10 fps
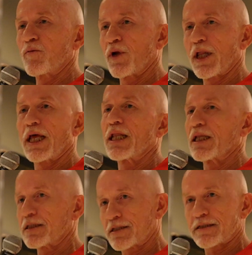
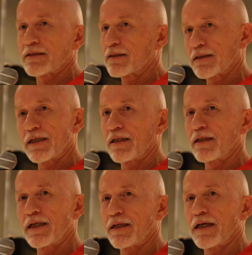relentless.
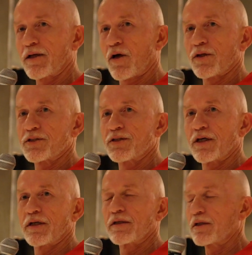And getting all this
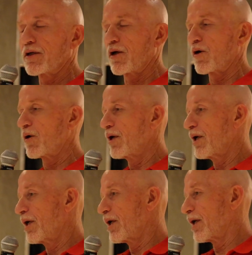done, you know.
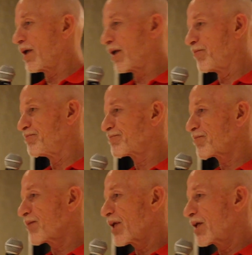
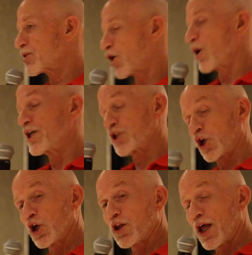So it's a
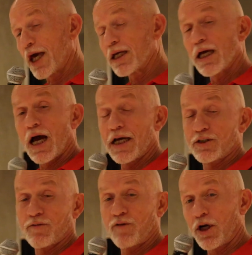good thing.
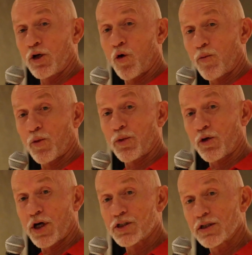It's a very normal
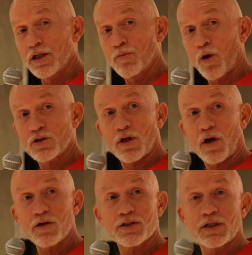progression in martial
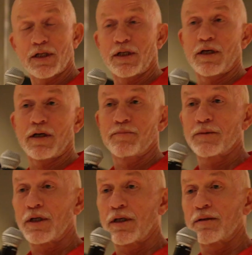arts, and
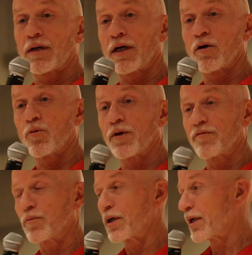I hope
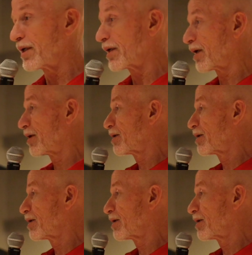everybody